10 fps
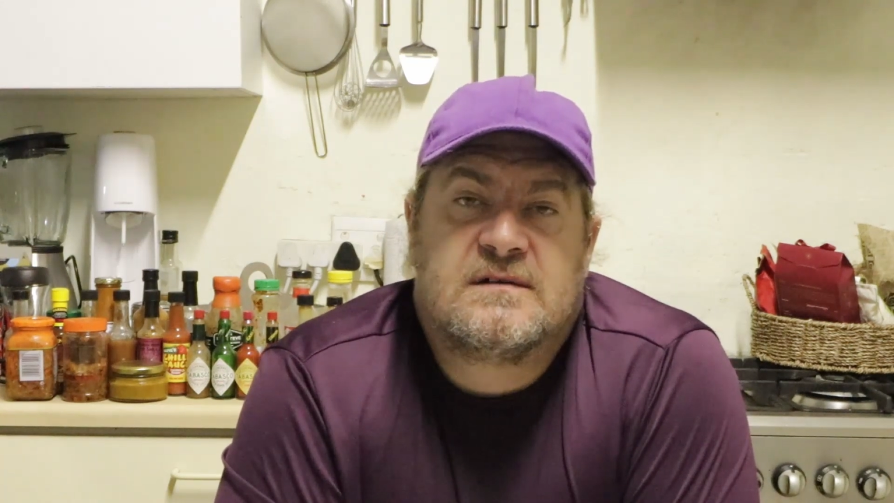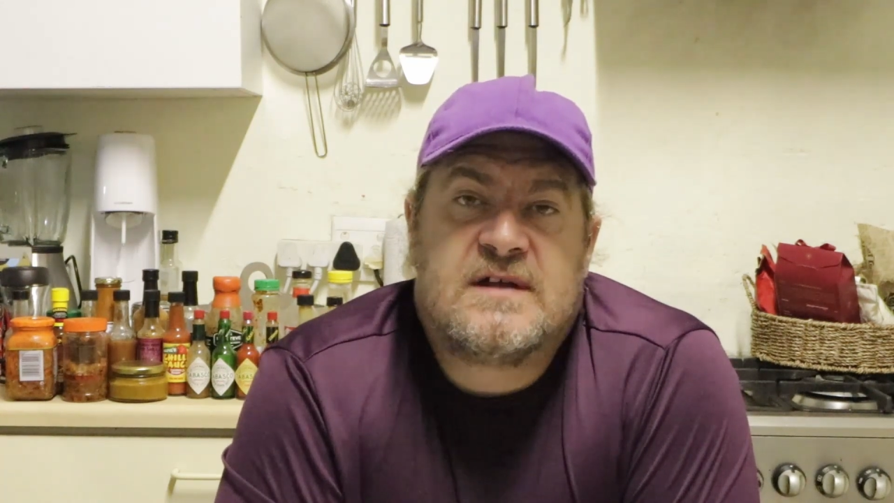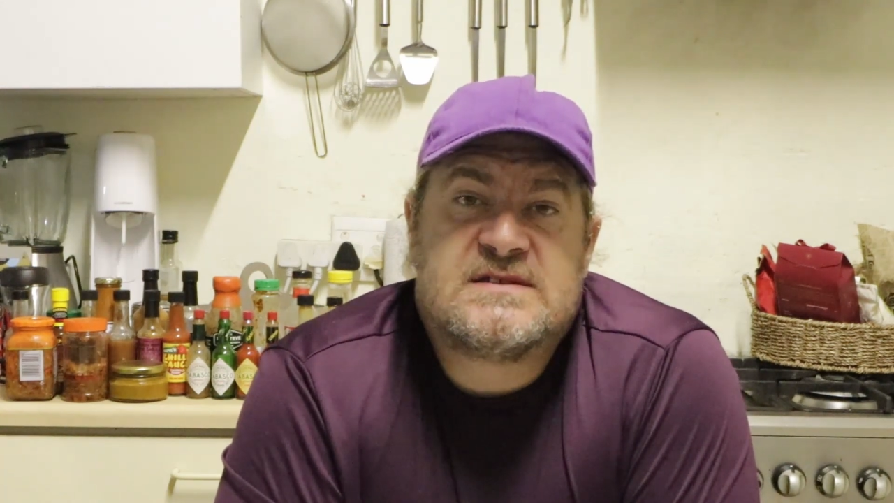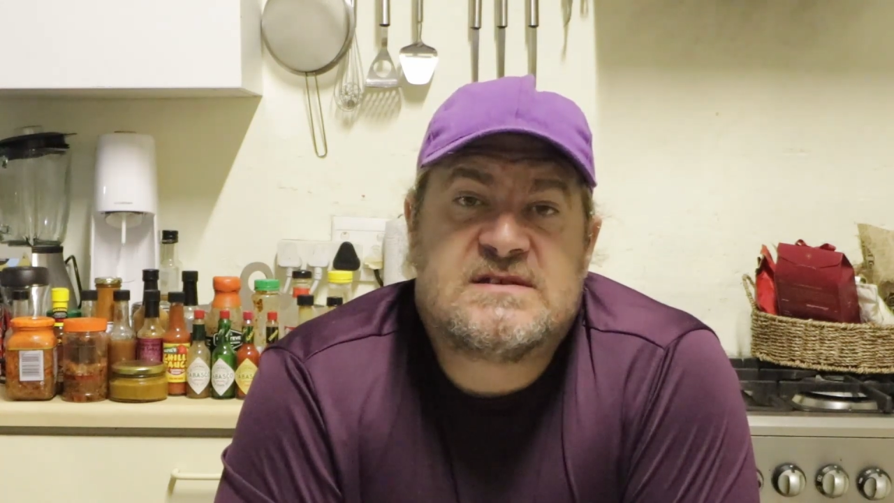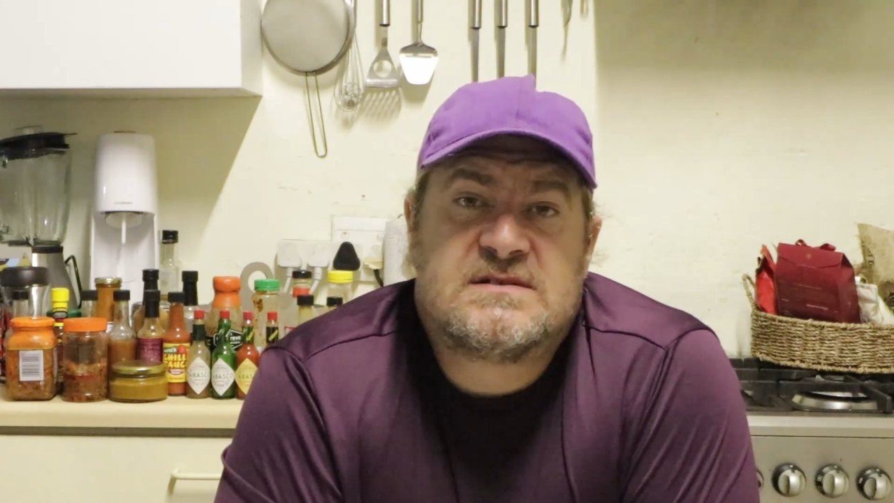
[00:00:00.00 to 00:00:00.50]

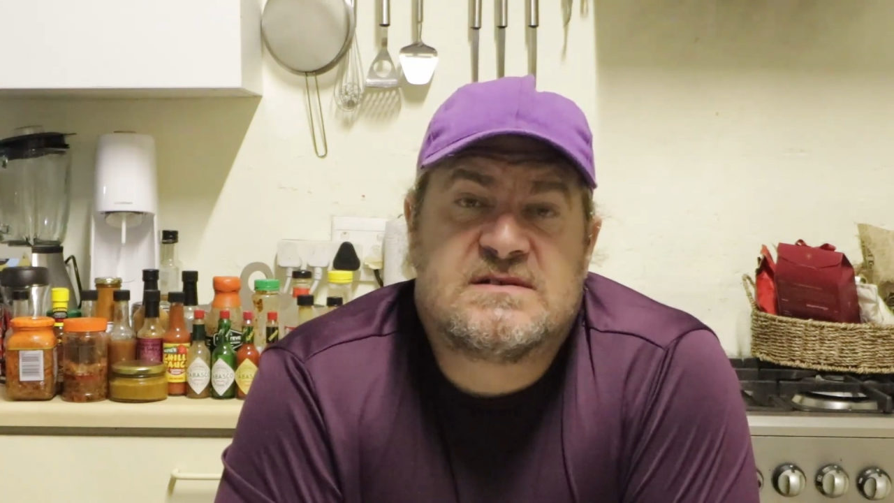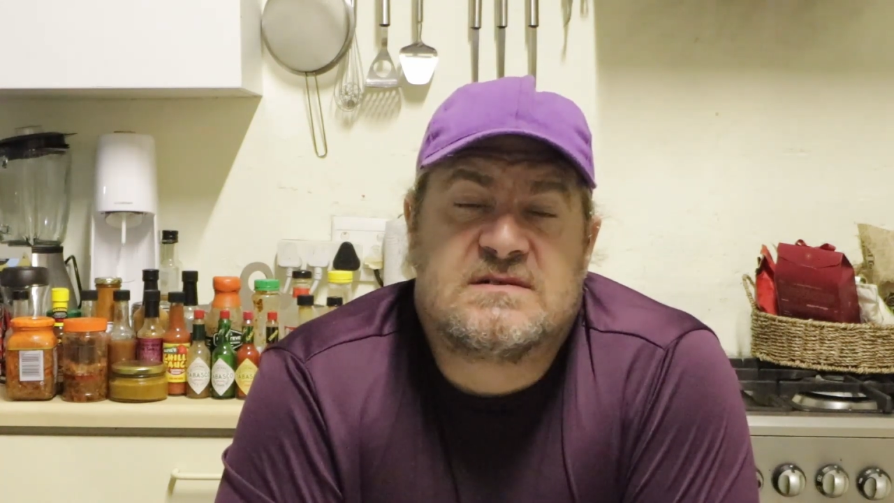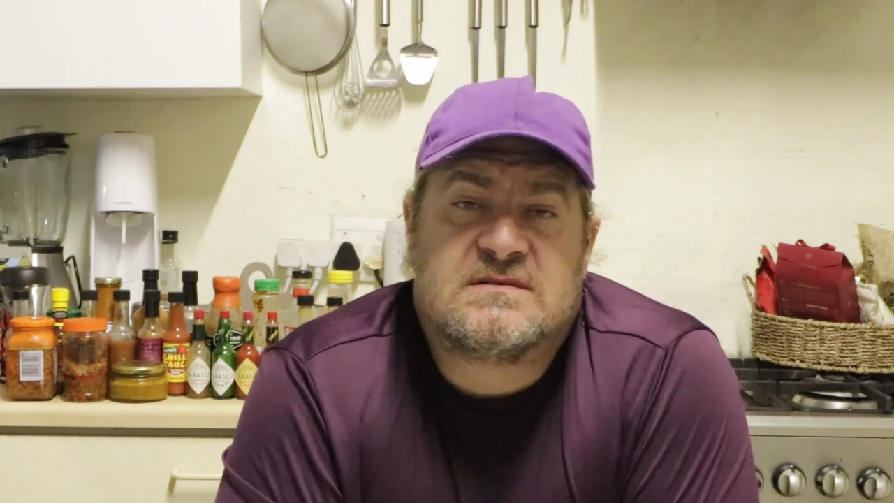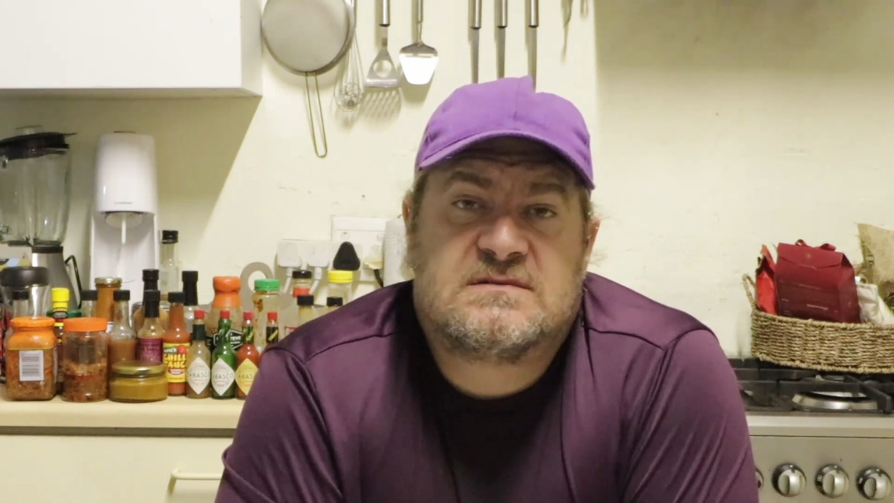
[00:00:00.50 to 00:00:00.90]
that's it.